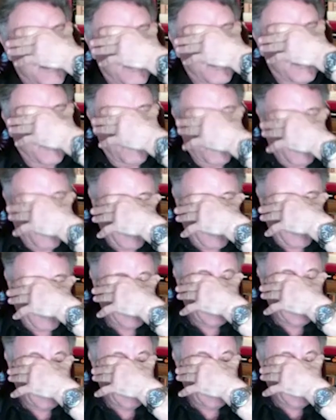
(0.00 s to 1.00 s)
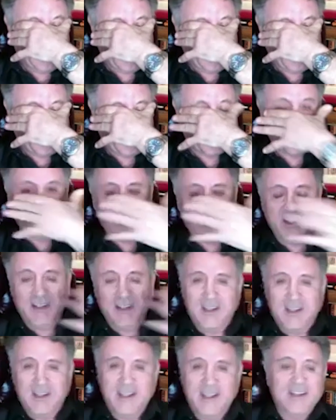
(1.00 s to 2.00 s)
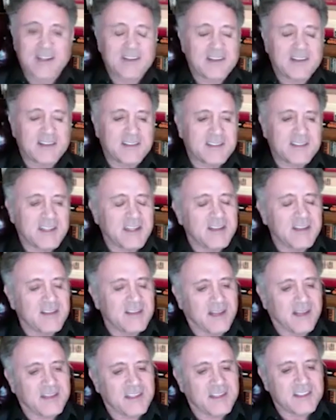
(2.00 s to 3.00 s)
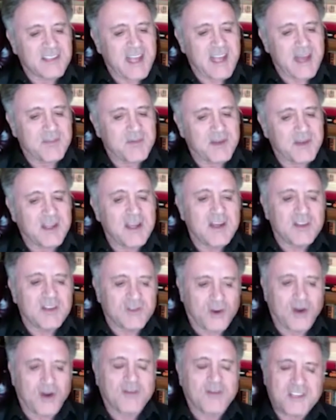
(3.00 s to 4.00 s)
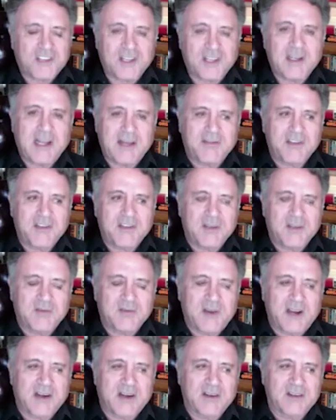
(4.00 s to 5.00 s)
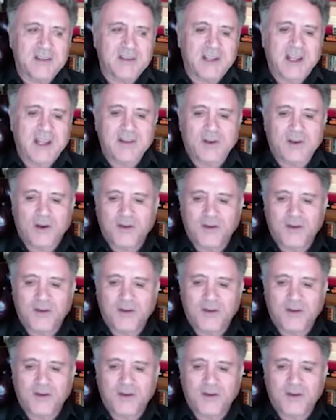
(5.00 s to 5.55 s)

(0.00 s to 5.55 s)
almost 19 years into the singing. Nothing's happening to all of a sudden have a hit record and all of a